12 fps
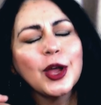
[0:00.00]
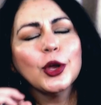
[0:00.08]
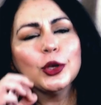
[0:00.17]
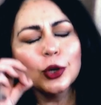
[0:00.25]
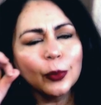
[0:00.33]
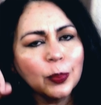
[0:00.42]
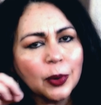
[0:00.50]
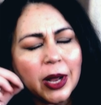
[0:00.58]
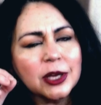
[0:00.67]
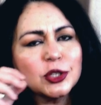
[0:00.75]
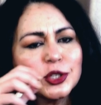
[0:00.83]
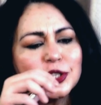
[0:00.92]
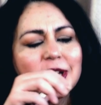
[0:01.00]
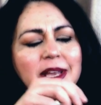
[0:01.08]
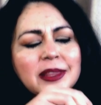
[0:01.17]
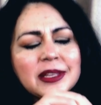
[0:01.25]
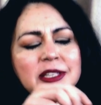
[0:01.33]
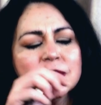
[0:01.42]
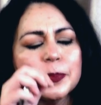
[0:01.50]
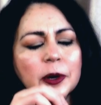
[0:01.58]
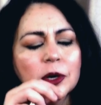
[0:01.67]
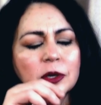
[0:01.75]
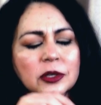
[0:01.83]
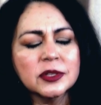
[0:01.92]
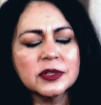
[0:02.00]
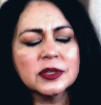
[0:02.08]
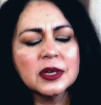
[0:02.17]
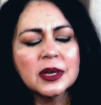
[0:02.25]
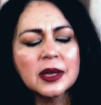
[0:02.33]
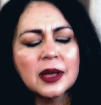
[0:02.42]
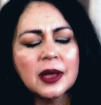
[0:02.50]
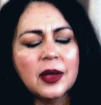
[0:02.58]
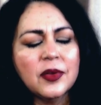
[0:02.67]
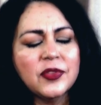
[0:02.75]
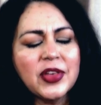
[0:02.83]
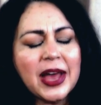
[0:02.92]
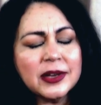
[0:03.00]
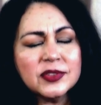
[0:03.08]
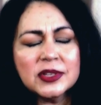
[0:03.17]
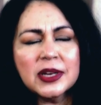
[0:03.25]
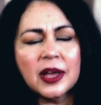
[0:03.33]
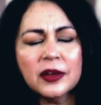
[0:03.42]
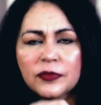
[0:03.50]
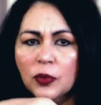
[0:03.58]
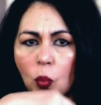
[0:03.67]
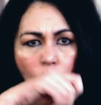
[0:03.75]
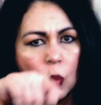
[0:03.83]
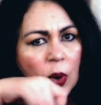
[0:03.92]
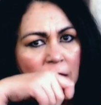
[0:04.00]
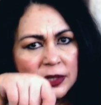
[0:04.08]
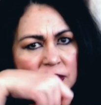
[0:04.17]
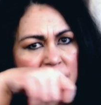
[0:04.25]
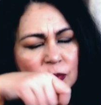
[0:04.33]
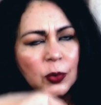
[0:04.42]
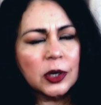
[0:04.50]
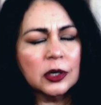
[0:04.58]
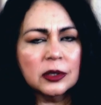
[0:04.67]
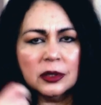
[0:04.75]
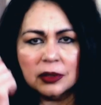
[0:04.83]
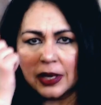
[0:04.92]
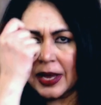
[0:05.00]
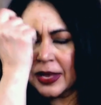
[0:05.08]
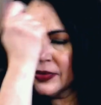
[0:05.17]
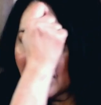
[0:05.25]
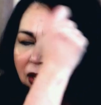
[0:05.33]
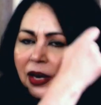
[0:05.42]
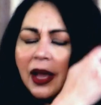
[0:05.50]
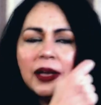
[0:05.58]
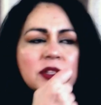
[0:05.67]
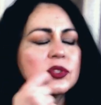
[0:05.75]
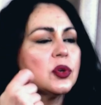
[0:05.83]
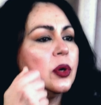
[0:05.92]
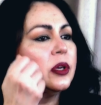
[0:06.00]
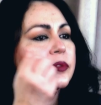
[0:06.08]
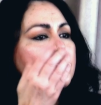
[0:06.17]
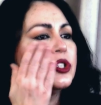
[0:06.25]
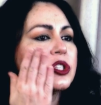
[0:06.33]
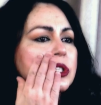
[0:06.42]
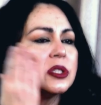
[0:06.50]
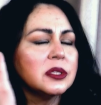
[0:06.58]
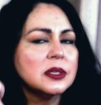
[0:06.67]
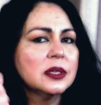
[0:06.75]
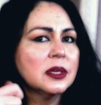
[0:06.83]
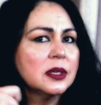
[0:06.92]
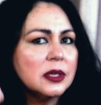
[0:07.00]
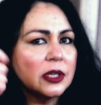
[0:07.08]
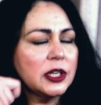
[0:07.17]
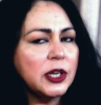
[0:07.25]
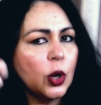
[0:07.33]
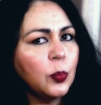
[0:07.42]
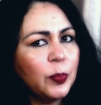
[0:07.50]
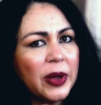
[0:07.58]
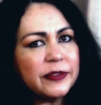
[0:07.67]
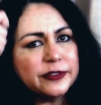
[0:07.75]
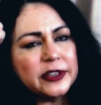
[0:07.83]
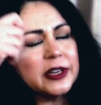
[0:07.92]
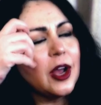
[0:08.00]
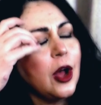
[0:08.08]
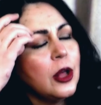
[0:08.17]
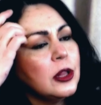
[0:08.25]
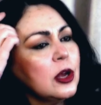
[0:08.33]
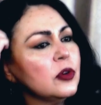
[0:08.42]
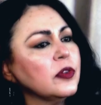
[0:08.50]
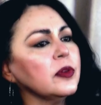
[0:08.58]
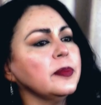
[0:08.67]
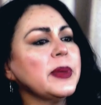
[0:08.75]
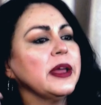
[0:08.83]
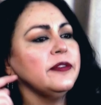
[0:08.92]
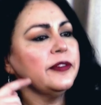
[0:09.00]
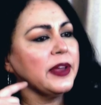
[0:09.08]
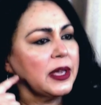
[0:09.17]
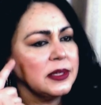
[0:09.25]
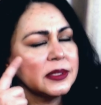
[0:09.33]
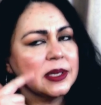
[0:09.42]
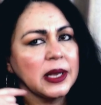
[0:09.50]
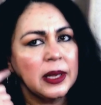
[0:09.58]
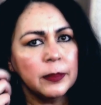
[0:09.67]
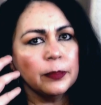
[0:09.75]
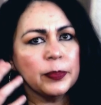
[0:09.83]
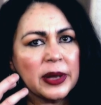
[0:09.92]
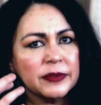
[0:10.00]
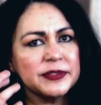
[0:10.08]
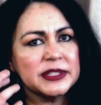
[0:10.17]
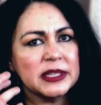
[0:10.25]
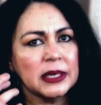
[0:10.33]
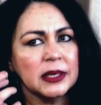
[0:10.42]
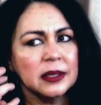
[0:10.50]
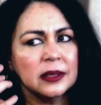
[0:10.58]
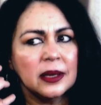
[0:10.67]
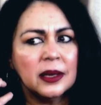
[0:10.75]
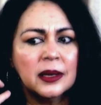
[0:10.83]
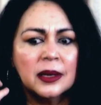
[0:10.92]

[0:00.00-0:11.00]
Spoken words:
your brush in these pearls, that is enough. One swirl, and then I sort of just, you know, buff it all over my face, and it buffs in